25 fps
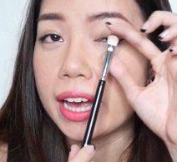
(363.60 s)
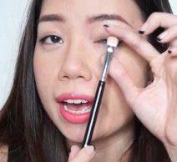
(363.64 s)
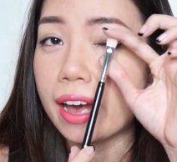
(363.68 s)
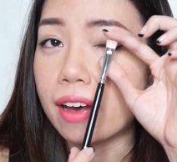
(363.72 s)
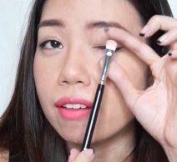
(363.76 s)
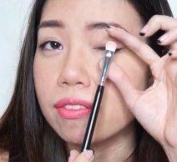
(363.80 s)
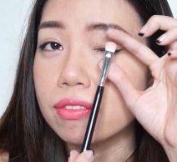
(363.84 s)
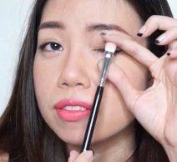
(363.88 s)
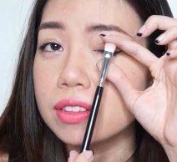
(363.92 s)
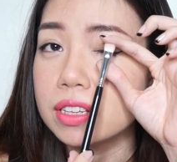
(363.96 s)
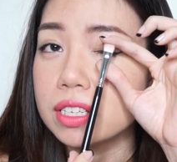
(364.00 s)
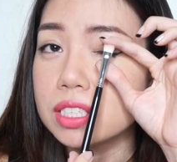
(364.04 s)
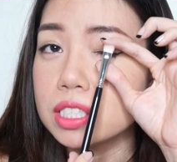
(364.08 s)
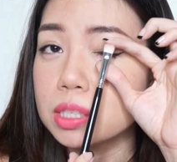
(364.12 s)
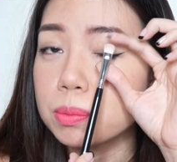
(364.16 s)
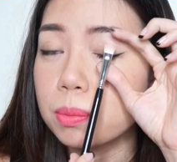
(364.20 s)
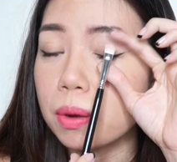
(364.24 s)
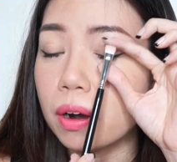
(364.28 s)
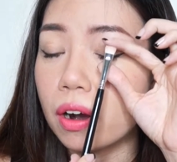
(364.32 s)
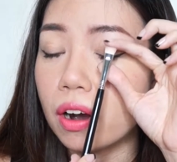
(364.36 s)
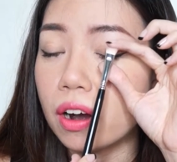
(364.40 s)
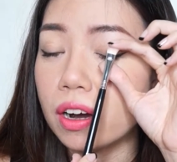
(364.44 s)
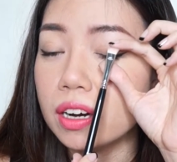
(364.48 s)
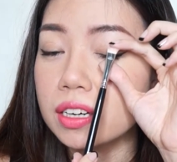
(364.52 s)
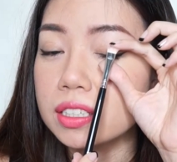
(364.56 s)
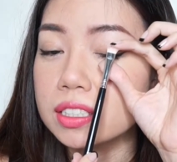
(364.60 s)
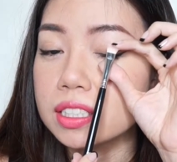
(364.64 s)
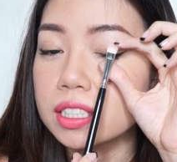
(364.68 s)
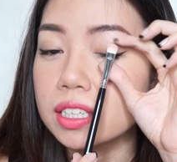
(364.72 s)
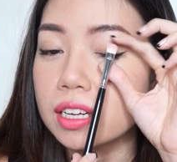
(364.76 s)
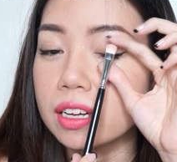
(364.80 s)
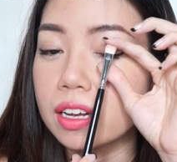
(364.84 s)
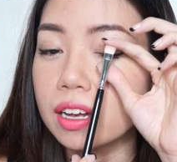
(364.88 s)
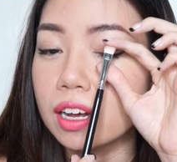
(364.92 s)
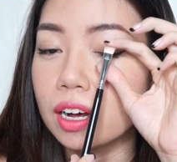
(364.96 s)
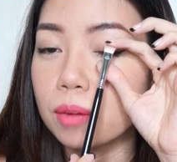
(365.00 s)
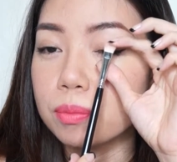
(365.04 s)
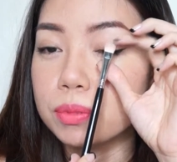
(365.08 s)
have this part
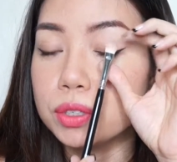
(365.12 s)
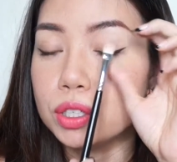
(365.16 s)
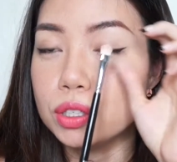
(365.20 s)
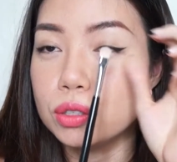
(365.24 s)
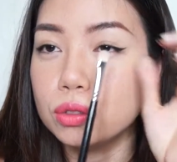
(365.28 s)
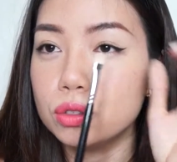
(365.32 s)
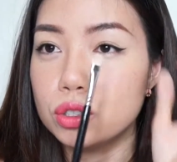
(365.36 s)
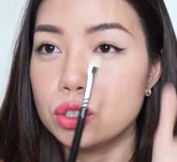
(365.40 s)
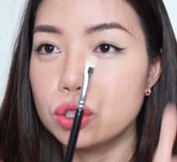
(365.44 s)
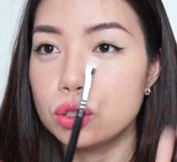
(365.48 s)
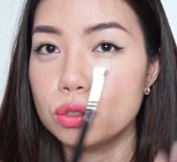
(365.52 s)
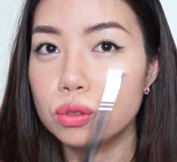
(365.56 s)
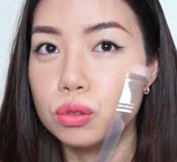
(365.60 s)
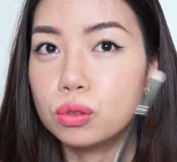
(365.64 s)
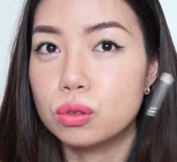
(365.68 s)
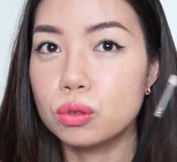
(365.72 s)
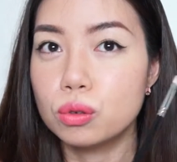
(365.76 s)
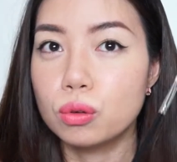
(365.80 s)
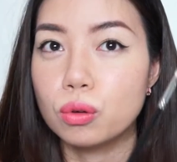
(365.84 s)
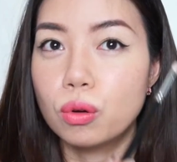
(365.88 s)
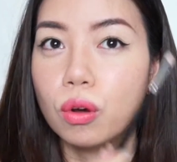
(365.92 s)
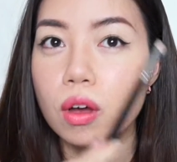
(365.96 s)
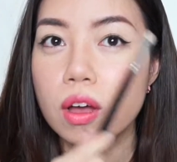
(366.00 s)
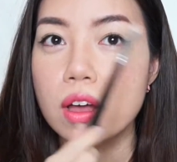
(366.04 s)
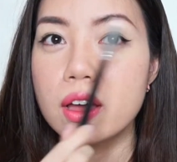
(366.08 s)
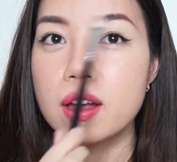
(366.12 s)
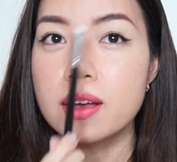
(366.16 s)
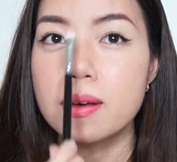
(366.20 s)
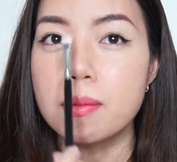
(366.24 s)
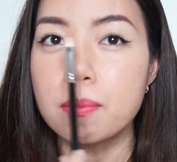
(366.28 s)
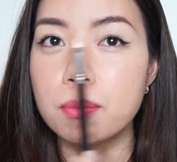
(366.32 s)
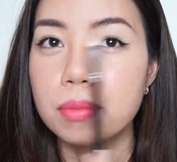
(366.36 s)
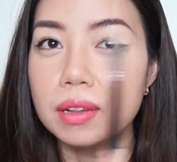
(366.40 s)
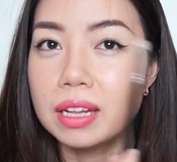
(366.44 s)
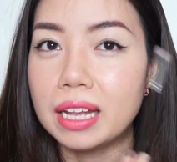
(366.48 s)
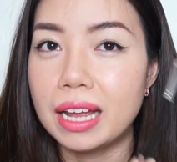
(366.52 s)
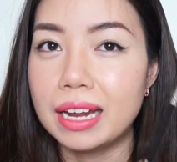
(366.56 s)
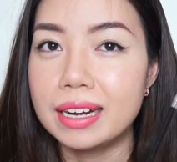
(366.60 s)
help you to
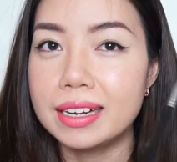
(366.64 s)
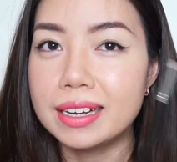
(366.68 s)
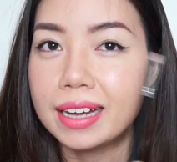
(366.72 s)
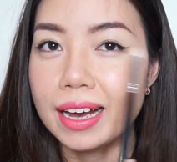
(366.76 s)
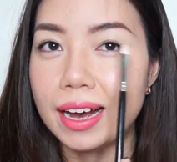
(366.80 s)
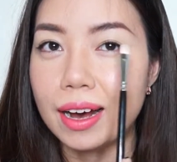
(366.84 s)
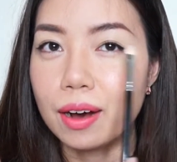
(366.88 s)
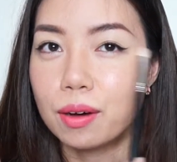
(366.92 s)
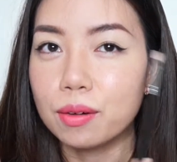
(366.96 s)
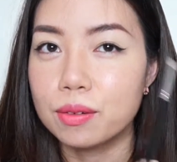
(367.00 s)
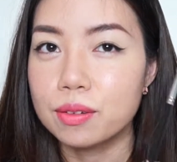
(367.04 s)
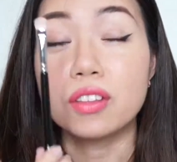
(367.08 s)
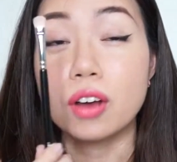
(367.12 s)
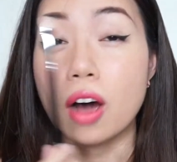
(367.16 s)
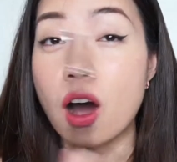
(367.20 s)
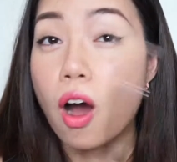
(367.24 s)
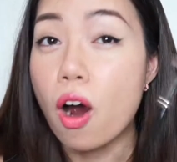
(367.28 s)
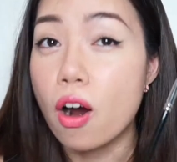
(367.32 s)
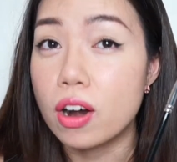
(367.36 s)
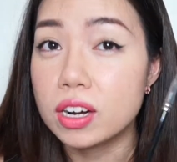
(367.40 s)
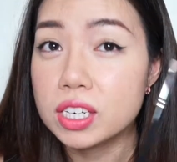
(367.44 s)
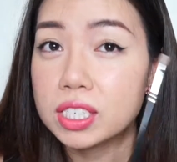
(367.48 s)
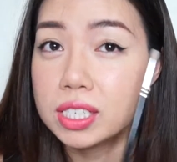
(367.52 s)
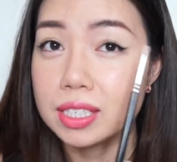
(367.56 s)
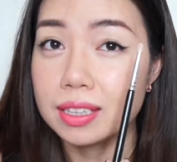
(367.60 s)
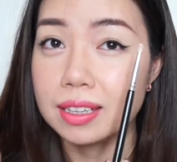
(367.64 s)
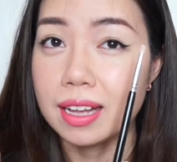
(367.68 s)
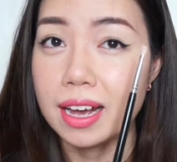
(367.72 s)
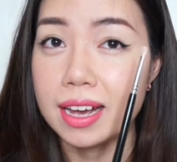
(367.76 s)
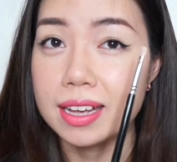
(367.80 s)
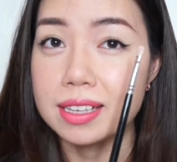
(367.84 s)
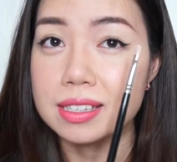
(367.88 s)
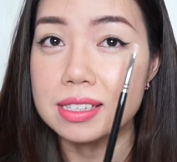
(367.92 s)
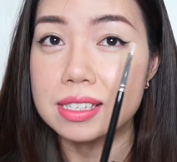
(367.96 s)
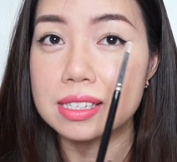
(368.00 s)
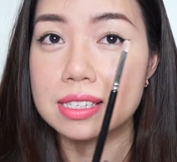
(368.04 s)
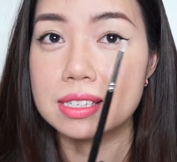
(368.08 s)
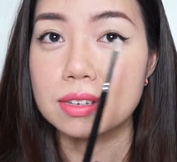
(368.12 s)
blend out the harsh
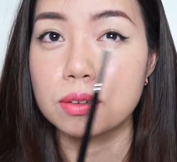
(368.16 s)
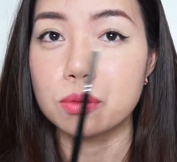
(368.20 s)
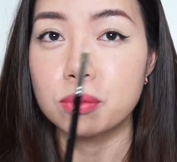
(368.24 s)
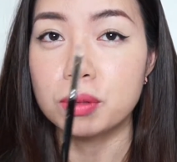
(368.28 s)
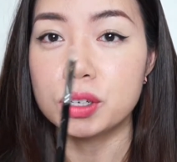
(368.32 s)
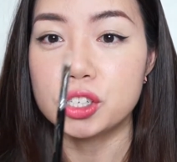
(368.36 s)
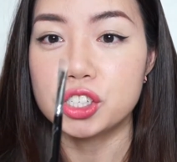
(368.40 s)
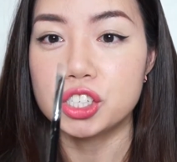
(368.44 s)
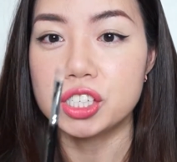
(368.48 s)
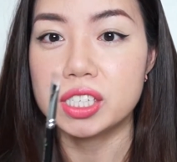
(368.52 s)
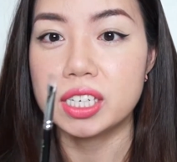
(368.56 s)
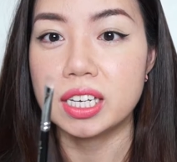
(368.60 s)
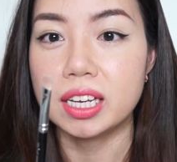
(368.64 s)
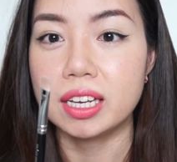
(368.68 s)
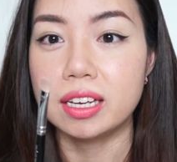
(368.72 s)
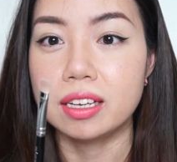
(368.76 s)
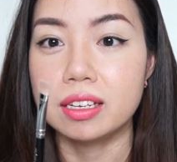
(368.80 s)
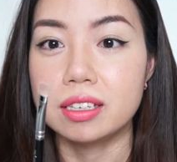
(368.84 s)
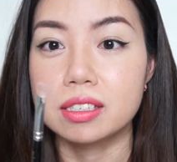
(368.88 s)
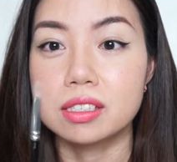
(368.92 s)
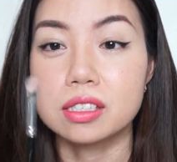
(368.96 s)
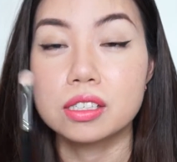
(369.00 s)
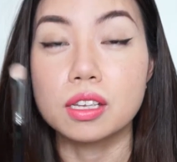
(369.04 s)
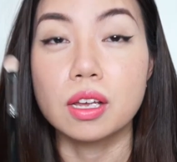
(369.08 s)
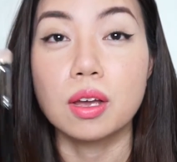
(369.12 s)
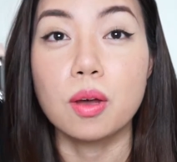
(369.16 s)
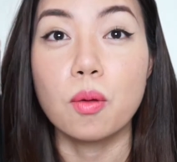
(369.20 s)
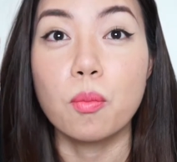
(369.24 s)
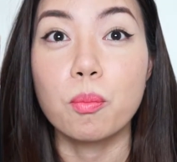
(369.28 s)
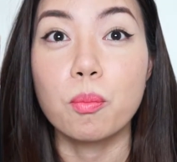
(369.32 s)
lines, which is